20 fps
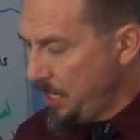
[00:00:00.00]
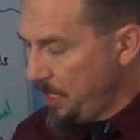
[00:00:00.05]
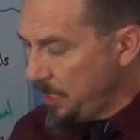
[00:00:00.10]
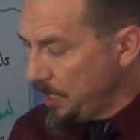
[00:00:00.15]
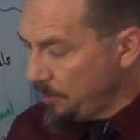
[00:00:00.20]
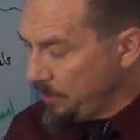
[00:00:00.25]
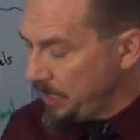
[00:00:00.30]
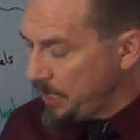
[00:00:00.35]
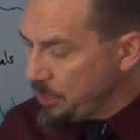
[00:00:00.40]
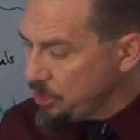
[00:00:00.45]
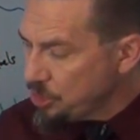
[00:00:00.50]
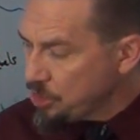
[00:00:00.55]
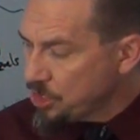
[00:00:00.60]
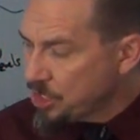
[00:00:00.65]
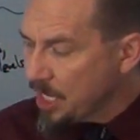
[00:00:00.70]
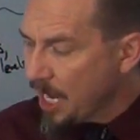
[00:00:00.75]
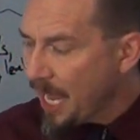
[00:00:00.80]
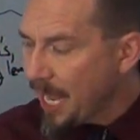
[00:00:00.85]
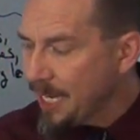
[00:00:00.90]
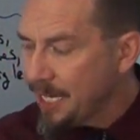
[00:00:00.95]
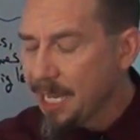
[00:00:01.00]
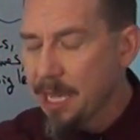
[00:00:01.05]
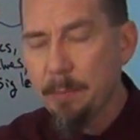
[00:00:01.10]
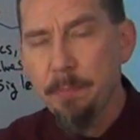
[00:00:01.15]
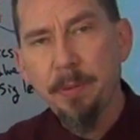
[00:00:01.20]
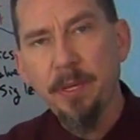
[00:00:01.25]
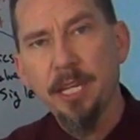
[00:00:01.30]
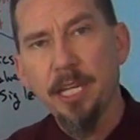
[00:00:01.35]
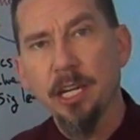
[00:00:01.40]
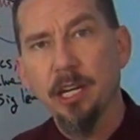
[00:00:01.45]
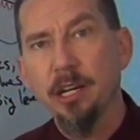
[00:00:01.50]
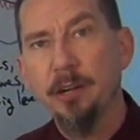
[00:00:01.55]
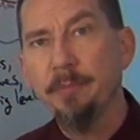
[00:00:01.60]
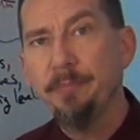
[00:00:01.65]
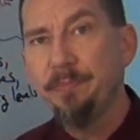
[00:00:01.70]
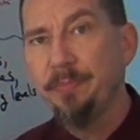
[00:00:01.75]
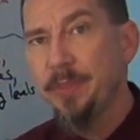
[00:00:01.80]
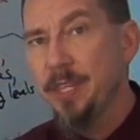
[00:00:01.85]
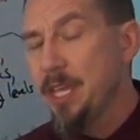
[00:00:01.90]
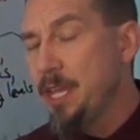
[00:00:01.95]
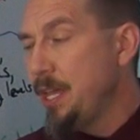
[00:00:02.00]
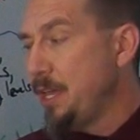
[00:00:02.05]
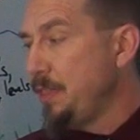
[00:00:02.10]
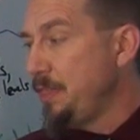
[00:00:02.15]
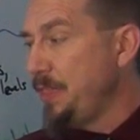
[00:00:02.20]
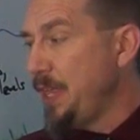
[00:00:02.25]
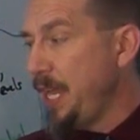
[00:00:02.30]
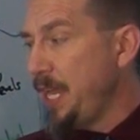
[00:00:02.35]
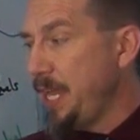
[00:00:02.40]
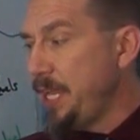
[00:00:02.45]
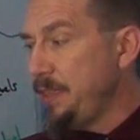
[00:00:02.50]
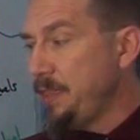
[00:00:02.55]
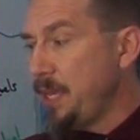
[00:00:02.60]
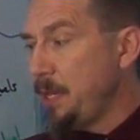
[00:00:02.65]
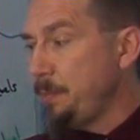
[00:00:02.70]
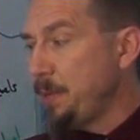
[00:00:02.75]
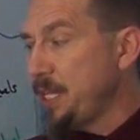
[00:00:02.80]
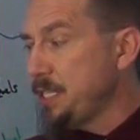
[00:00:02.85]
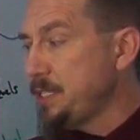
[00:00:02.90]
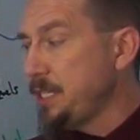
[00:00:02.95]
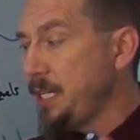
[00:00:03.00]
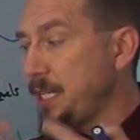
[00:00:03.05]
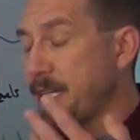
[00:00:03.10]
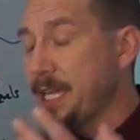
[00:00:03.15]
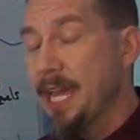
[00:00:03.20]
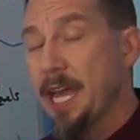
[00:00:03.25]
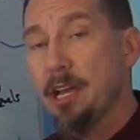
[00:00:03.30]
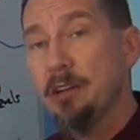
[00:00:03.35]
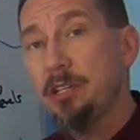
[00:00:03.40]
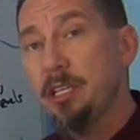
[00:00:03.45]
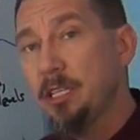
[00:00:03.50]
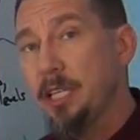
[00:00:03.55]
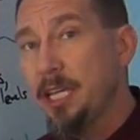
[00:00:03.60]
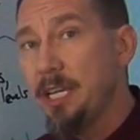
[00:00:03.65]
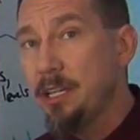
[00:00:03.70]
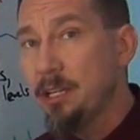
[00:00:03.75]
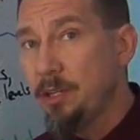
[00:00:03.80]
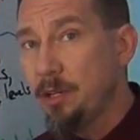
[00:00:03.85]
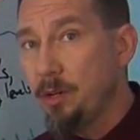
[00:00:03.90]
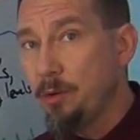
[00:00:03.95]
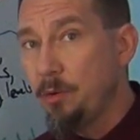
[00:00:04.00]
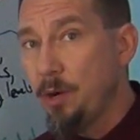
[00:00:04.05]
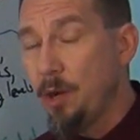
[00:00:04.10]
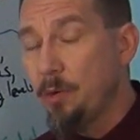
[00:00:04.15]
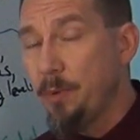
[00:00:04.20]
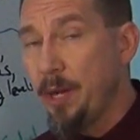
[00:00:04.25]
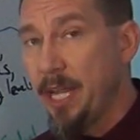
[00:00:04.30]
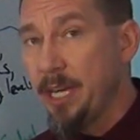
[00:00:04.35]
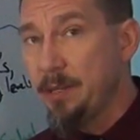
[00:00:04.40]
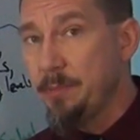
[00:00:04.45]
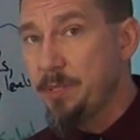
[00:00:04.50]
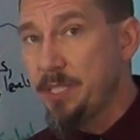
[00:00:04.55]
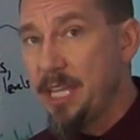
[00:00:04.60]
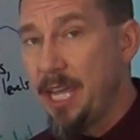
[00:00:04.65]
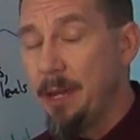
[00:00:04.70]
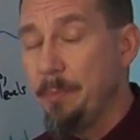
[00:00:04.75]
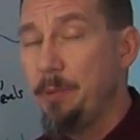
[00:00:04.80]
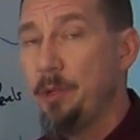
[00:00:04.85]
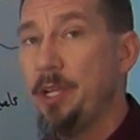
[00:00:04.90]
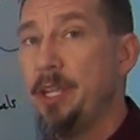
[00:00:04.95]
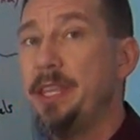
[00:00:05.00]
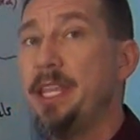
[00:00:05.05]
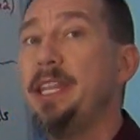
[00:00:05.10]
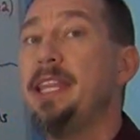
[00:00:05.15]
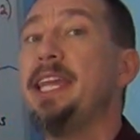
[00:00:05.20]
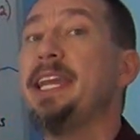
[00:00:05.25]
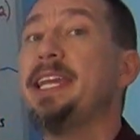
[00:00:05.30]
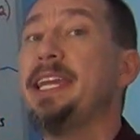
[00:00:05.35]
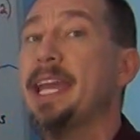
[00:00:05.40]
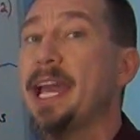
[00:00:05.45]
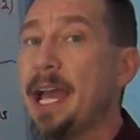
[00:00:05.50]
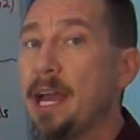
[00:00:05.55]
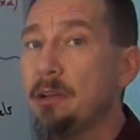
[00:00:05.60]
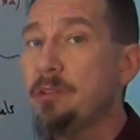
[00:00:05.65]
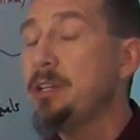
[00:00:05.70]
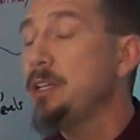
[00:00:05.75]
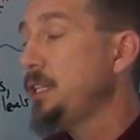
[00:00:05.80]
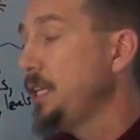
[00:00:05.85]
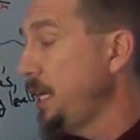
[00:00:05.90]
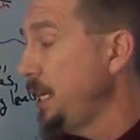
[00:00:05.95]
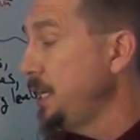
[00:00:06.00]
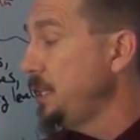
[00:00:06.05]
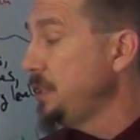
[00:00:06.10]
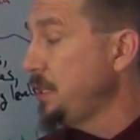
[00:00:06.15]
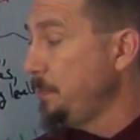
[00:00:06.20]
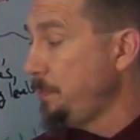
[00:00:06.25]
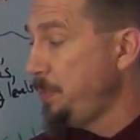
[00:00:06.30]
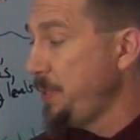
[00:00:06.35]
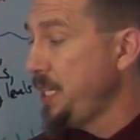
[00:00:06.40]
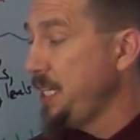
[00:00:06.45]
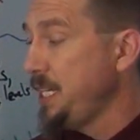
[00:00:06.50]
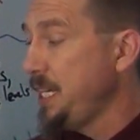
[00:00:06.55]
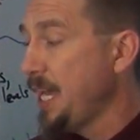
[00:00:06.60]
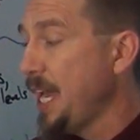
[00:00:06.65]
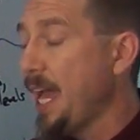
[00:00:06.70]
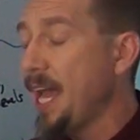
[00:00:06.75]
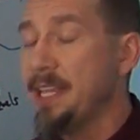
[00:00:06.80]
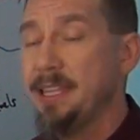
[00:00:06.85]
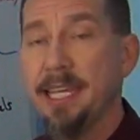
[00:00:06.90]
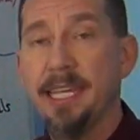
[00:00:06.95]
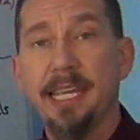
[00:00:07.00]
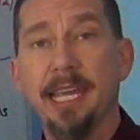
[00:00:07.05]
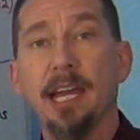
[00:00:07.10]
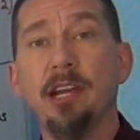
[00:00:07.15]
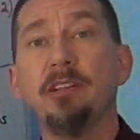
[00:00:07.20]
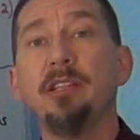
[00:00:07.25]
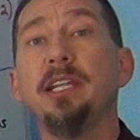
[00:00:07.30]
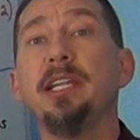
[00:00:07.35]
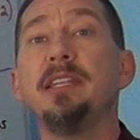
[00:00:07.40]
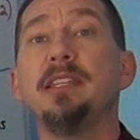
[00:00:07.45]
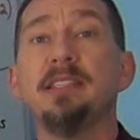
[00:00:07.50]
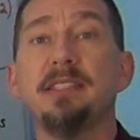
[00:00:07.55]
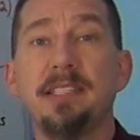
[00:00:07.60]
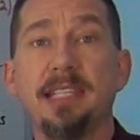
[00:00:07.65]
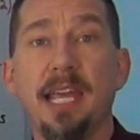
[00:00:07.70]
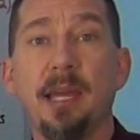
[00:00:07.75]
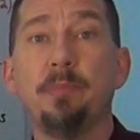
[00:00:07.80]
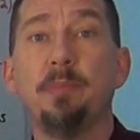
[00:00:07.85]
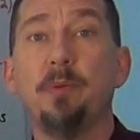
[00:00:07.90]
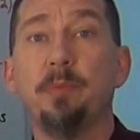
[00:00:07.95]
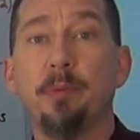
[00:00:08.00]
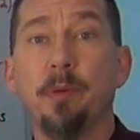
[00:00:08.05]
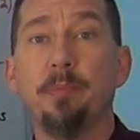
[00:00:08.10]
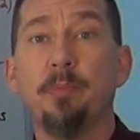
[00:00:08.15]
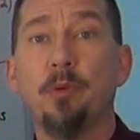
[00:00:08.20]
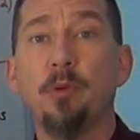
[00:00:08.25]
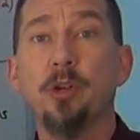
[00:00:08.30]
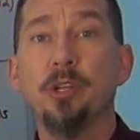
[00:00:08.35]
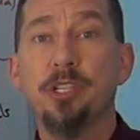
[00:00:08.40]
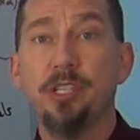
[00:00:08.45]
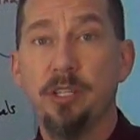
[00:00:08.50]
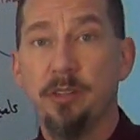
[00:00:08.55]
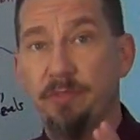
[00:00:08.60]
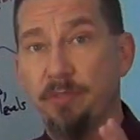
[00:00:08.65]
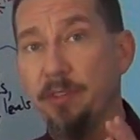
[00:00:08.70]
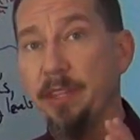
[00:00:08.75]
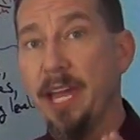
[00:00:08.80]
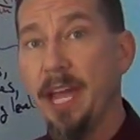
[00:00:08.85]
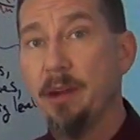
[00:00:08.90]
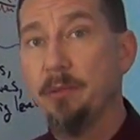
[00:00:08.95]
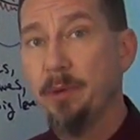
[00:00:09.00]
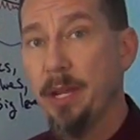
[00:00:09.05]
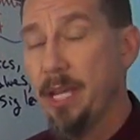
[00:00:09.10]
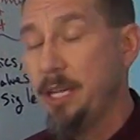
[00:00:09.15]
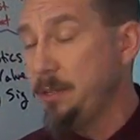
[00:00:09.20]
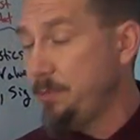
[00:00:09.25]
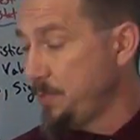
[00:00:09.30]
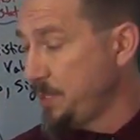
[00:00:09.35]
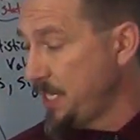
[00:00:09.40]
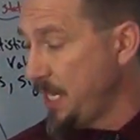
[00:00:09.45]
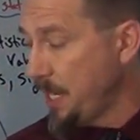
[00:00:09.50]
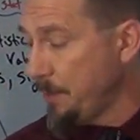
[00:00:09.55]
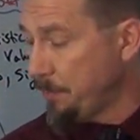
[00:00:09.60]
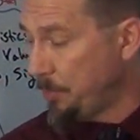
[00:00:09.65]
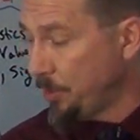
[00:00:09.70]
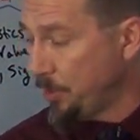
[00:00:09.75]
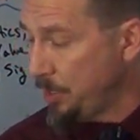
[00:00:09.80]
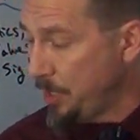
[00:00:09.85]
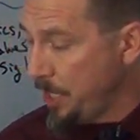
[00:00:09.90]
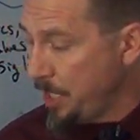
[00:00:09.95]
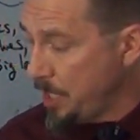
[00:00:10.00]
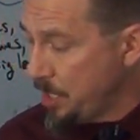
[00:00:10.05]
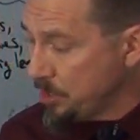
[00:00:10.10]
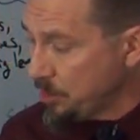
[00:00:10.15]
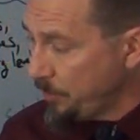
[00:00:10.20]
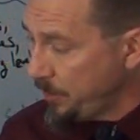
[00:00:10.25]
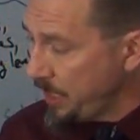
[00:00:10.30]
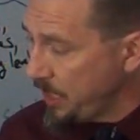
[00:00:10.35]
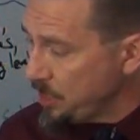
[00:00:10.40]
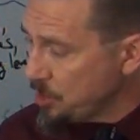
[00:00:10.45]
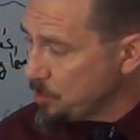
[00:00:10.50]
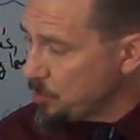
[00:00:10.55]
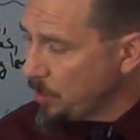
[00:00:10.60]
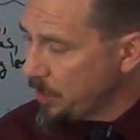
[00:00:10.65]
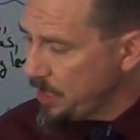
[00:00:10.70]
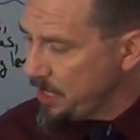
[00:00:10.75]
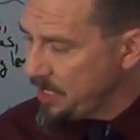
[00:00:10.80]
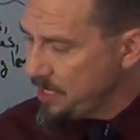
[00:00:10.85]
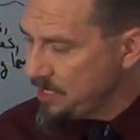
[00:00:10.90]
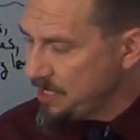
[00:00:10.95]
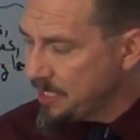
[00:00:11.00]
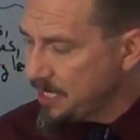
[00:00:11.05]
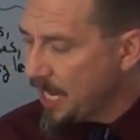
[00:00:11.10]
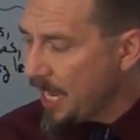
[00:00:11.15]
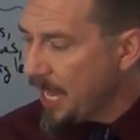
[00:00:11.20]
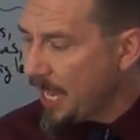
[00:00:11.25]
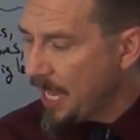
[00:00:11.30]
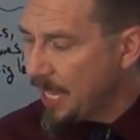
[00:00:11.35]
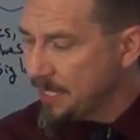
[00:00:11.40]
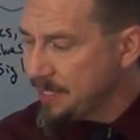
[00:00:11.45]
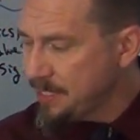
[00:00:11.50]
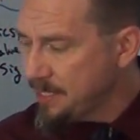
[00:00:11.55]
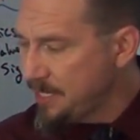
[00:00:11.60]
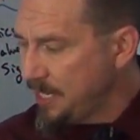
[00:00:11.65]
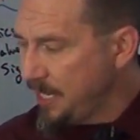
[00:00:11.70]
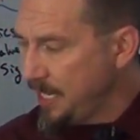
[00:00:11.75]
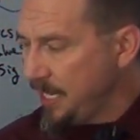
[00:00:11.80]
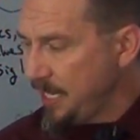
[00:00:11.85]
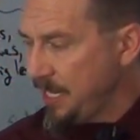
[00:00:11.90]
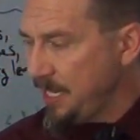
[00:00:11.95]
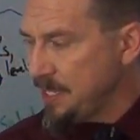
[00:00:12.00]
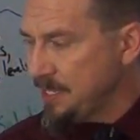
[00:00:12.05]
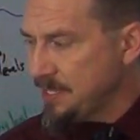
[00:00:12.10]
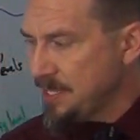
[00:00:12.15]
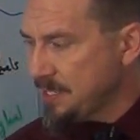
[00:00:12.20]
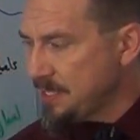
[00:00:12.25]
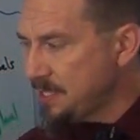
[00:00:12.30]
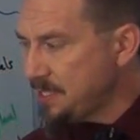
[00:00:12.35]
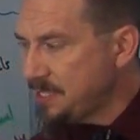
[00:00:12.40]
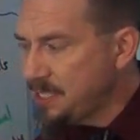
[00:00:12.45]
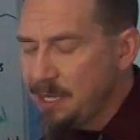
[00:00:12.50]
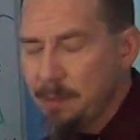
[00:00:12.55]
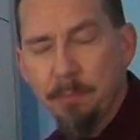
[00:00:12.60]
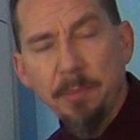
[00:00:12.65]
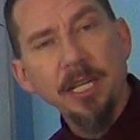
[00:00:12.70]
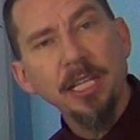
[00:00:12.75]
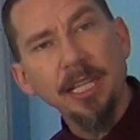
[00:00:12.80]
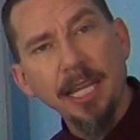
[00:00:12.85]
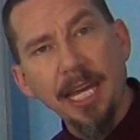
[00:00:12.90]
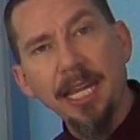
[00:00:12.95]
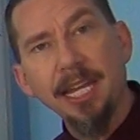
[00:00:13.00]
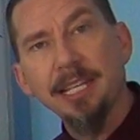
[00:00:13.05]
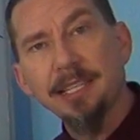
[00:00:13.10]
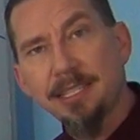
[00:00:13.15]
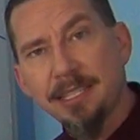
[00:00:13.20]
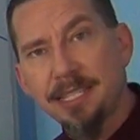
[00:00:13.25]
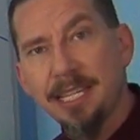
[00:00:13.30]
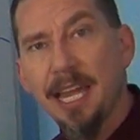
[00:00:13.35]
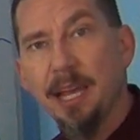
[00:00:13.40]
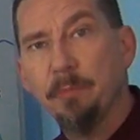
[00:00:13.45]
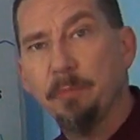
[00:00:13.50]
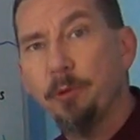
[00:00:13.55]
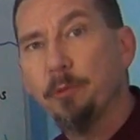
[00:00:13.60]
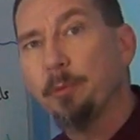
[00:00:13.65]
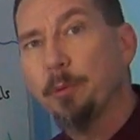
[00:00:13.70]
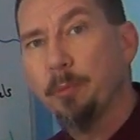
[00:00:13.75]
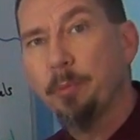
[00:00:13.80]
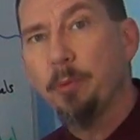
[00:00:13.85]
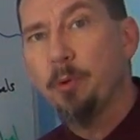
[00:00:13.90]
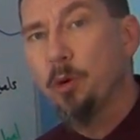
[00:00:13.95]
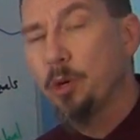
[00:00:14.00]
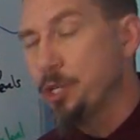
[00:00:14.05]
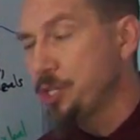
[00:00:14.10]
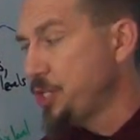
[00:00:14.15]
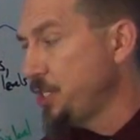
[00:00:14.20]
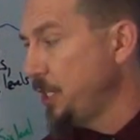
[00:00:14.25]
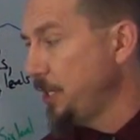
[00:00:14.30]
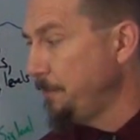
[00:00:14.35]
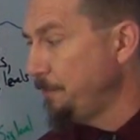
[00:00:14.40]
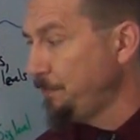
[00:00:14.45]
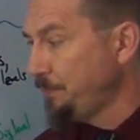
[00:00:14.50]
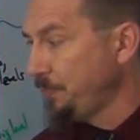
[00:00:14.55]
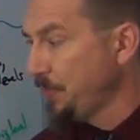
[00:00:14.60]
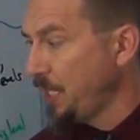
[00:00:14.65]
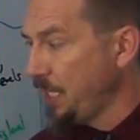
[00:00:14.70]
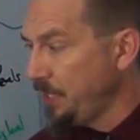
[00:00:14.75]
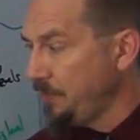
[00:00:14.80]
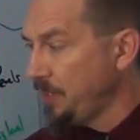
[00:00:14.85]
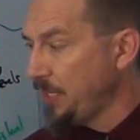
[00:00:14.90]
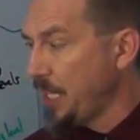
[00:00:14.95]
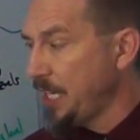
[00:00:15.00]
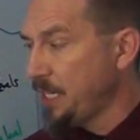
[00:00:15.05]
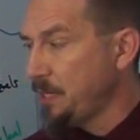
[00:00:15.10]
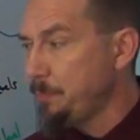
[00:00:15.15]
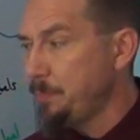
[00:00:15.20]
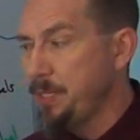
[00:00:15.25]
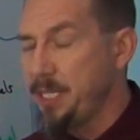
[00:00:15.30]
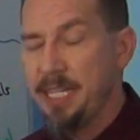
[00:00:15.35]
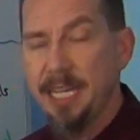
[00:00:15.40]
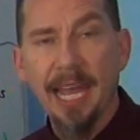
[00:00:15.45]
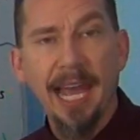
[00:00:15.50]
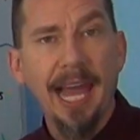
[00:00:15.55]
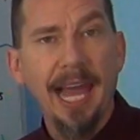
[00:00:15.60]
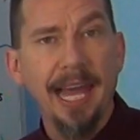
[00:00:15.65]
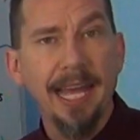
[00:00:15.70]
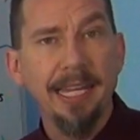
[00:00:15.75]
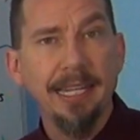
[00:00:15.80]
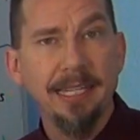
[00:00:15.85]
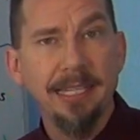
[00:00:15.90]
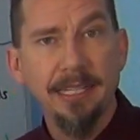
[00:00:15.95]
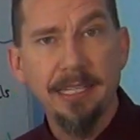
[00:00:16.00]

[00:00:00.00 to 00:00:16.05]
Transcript: Now each dot up here, they, they basically calculated a, a random sample and then they calculated the p-hat. They calculated the sample proportion for that random sample. So each one of these dots is a simulated sample proportion. Think of it like a p-hat.